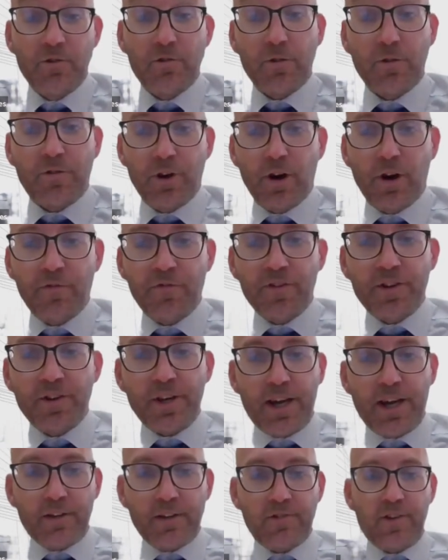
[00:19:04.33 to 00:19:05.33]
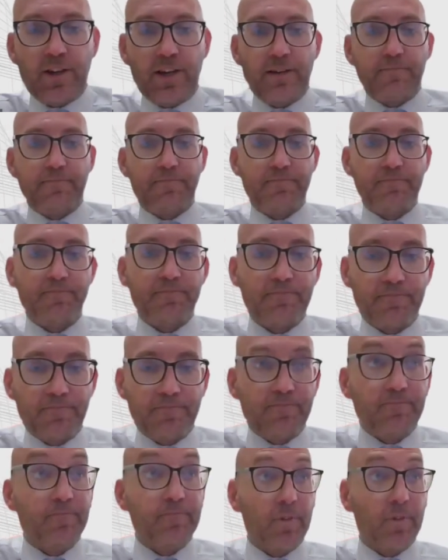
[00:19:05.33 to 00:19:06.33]
So if you're offered an asset,
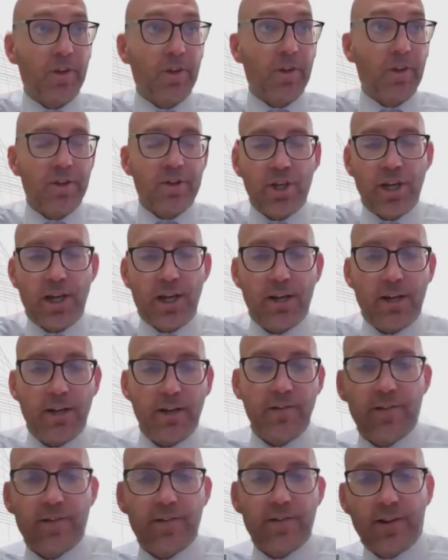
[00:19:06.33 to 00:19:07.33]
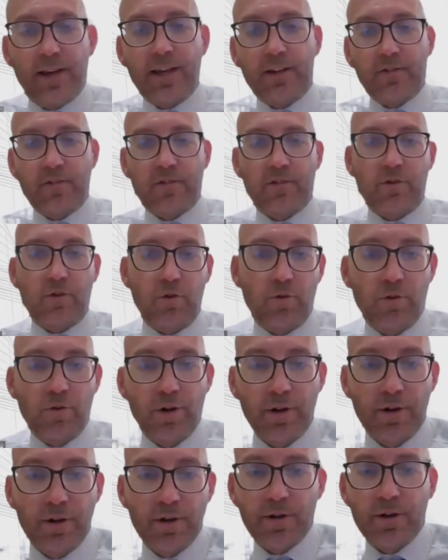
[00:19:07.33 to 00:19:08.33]
you've got a checklist there
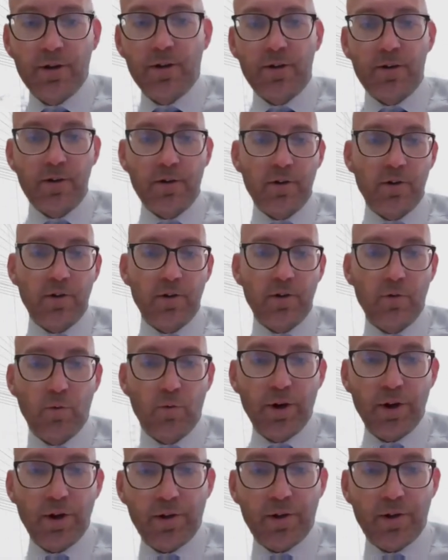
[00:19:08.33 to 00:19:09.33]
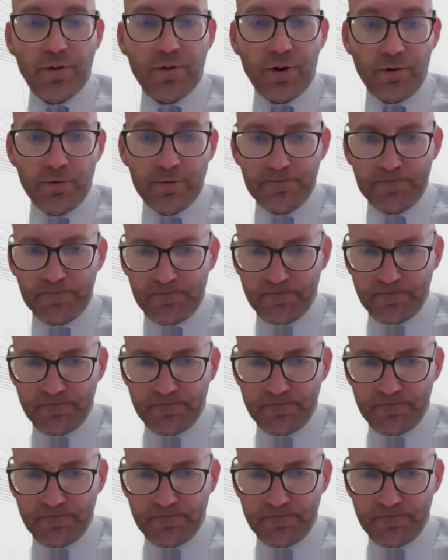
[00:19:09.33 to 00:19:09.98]
to work through.